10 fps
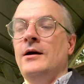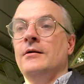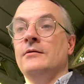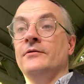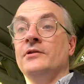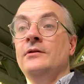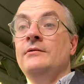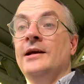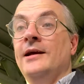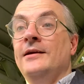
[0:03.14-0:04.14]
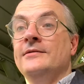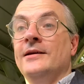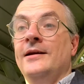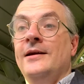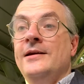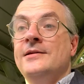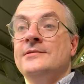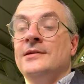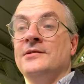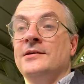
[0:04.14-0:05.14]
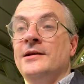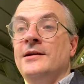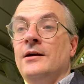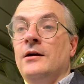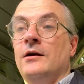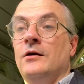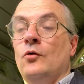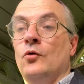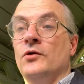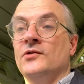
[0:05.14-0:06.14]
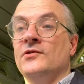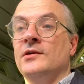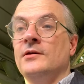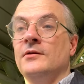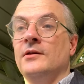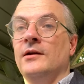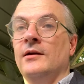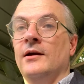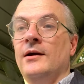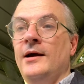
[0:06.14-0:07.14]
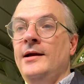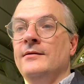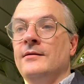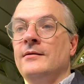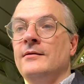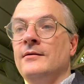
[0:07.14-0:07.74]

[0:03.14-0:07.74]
Good afternoon. It is Saturday, August the 8th.